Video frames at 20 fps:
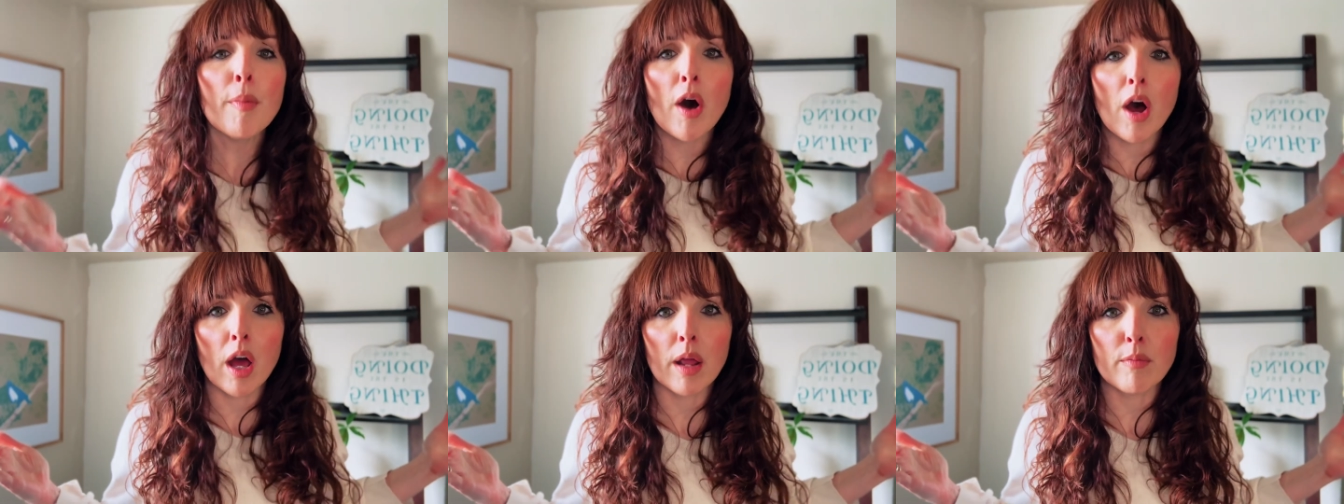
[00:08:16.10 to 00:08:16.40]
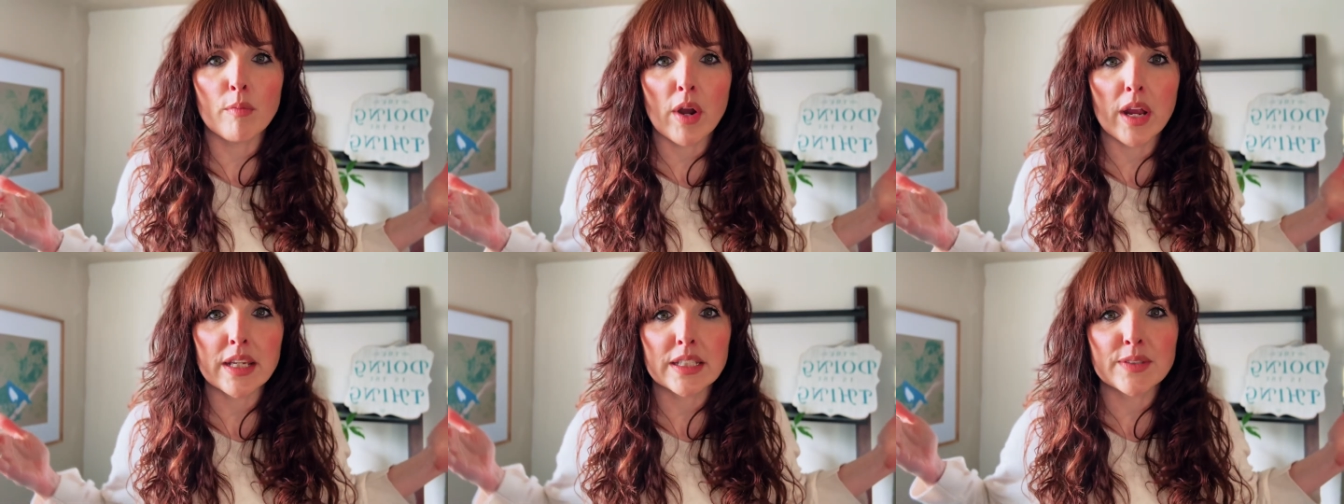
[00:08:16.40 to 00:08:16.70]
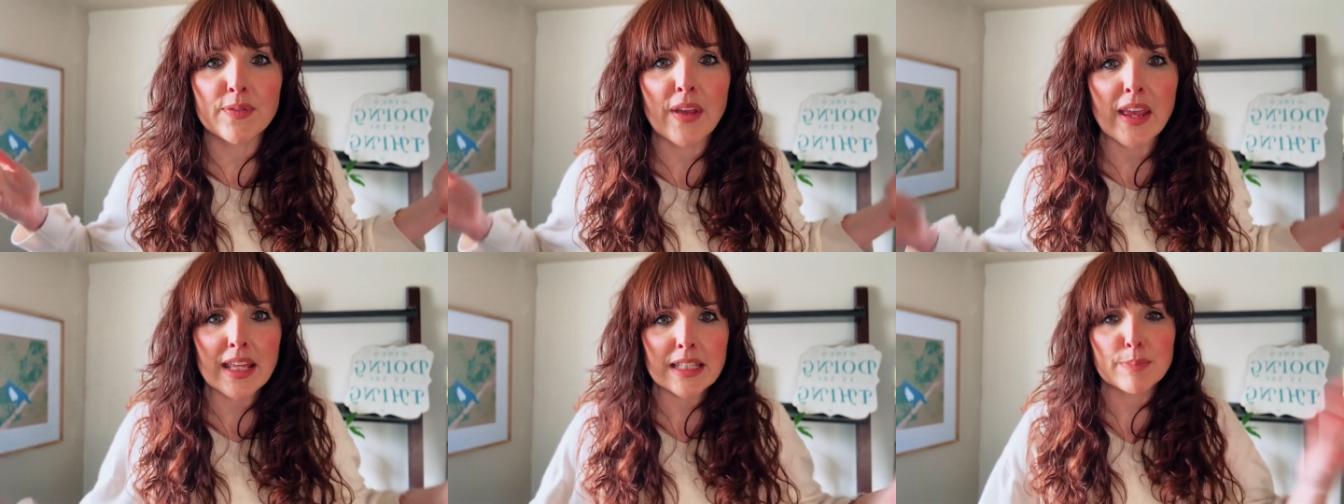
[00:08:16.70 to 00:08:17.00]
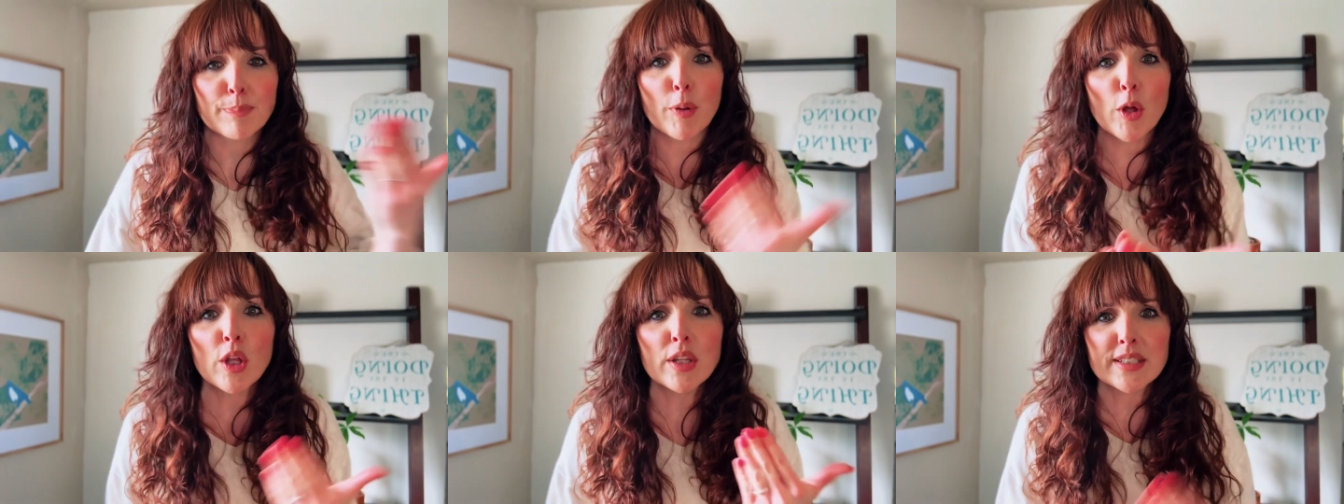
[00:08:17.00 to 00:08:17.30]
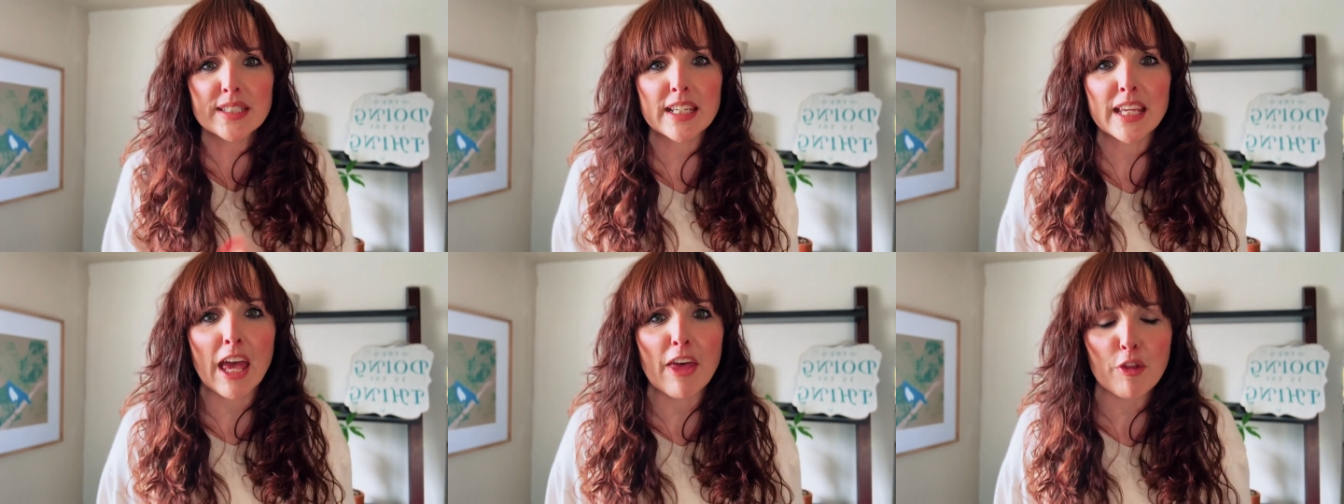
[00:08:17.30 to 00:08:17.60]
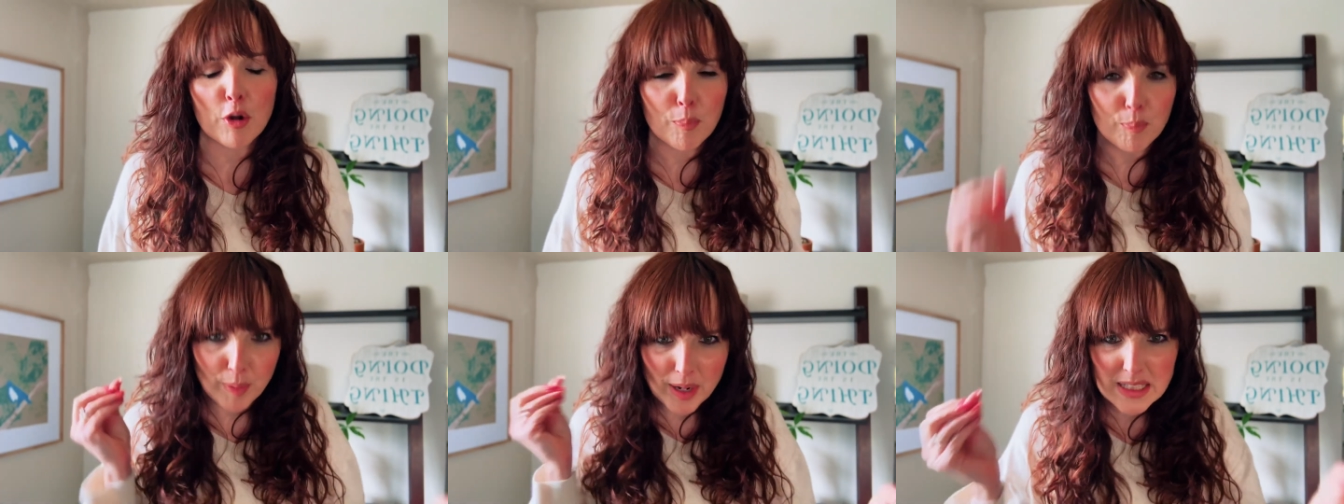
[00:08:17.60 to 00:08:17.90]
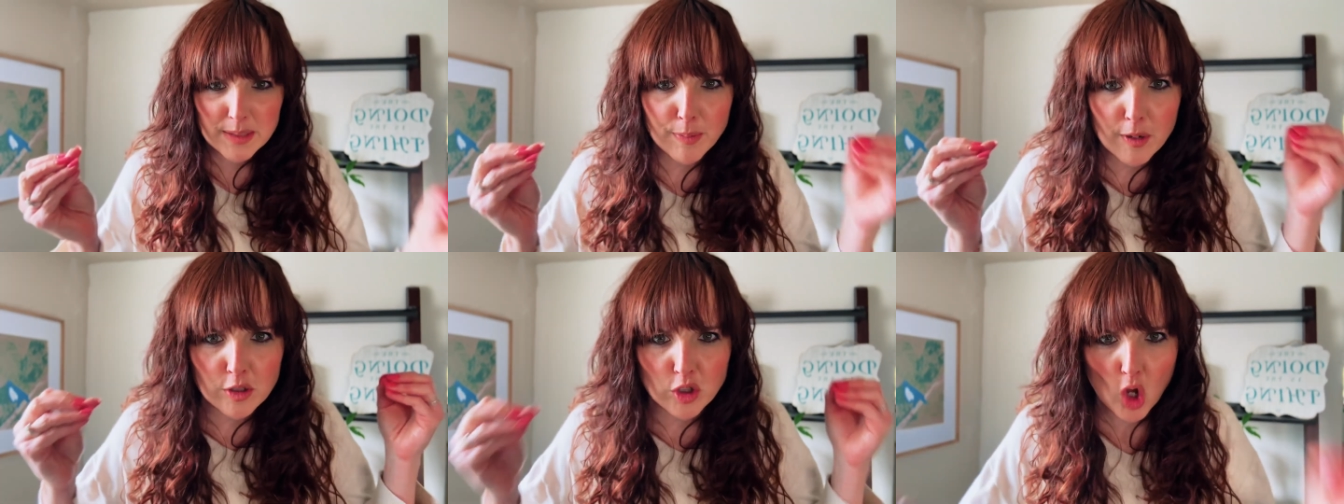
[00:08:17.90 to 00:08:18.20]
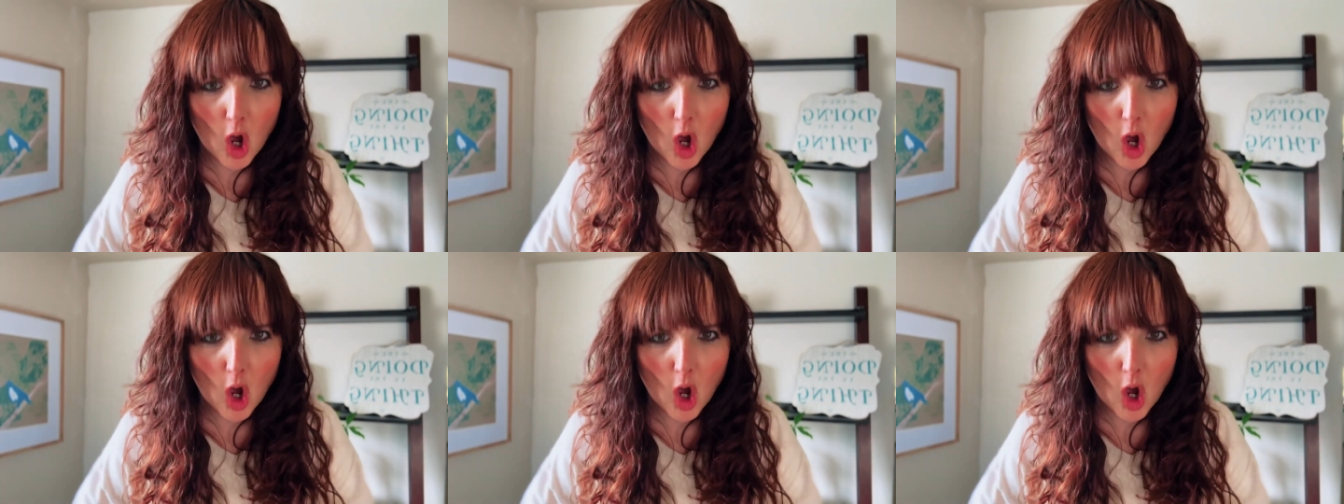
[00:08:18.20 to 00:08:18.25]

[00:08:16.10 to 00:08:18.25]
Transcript: on, Rays fans, pull it together. Baseball's